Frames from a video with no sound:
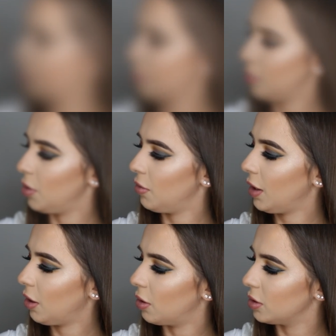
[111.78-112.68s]

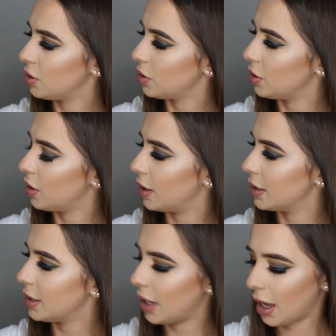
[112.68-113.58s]
Moving on to
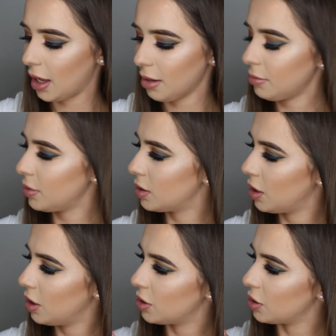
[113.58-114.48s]
Untamed.
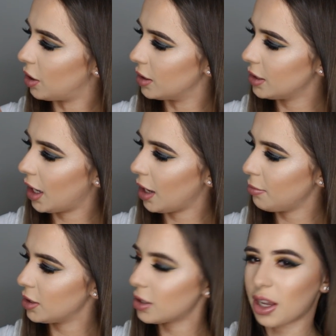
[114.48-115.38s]
So
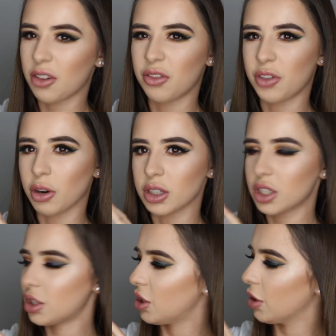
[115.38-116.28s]
Untamed is like a
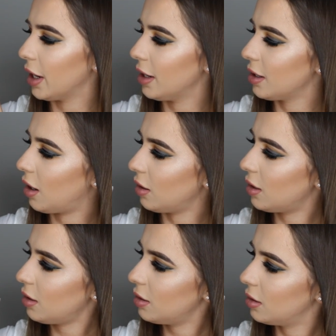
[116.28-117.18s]
forest green
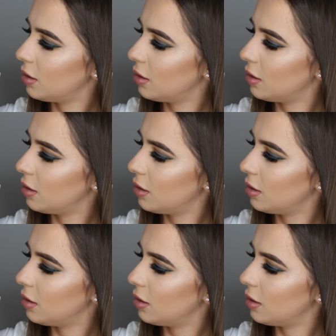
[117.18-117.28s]
colour.